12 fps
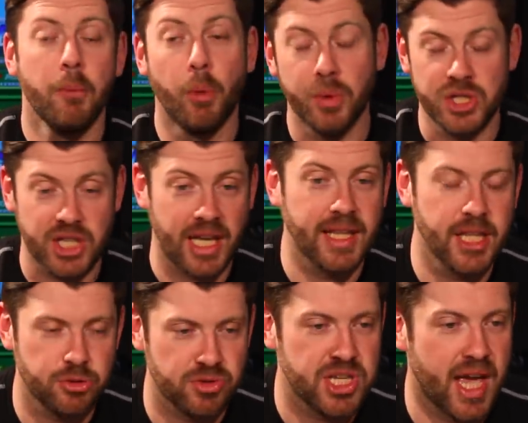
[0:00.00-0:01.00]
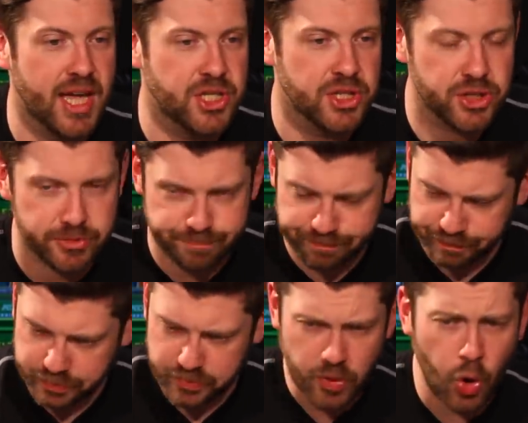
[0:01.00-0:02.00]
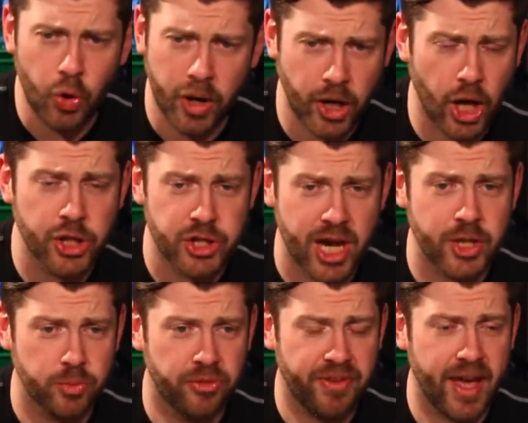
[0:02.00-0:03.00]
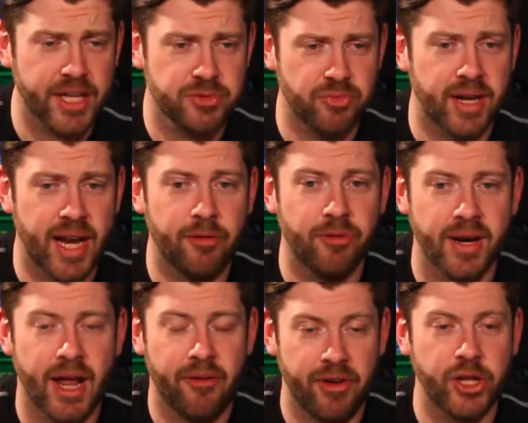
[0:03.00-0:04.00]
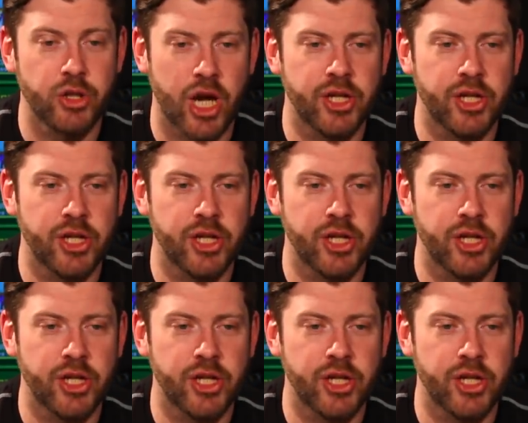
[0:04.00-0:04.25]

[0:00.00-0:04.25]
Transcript: But we're seeing this resurgence or a, a genuine first rena, rena, a,